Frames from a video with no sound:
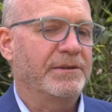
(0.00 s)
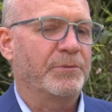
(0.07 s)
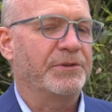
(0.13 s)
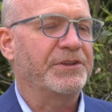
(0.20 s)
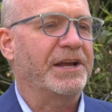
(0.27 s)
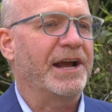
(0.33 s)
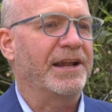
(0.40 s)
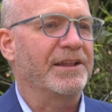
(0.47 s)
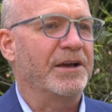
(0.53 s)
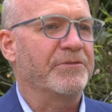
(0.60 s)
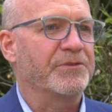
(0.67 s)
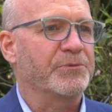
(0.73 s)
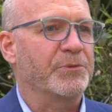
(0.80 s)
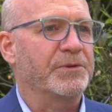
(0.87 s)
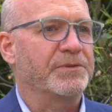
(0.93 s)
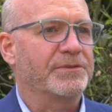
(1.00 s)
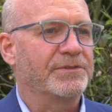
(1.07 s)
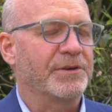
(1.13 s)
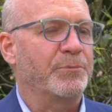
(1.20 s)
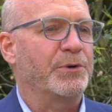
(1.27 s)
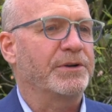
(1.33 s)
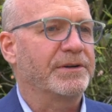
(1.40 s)
the one thing I love is when
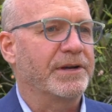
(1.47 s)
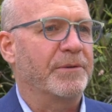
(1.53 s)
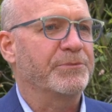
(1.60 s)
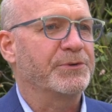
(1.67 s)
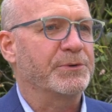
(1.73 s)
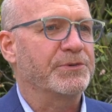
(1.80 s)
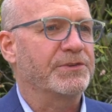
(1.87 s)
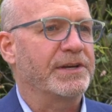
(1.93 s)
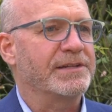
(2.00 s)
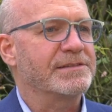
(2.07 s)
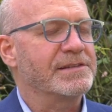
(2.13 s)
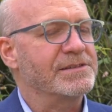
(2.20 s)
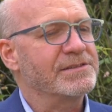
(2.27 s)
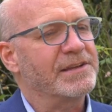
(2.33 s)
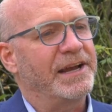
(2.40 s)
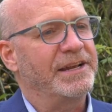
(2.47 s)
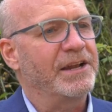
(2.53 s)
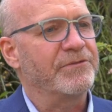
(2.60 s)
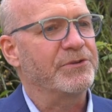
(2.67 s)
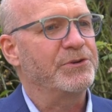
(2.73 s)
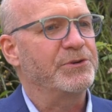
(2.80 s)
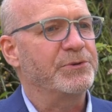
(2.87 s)
someone comes to a site and says, I
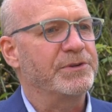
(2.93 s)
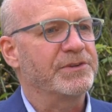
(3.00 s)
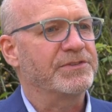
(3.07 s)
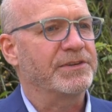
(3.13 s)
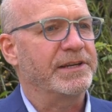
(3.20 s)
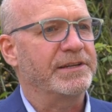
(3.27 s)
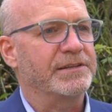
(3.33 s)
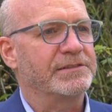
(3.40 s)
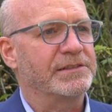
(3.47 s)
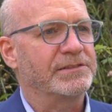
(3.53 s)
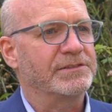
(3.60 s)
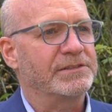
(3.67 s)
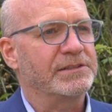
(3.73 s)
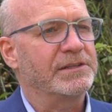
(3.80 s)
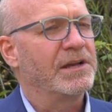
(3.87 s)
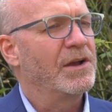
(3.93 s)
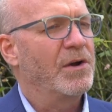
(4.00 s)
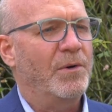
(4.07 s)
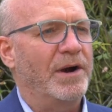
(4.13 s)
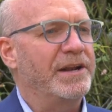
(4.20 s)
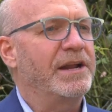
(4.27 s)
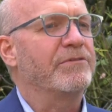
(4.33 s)
never knew this site existed,
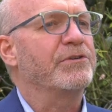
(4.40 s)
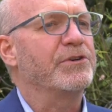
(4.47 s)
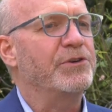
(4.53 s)
or I never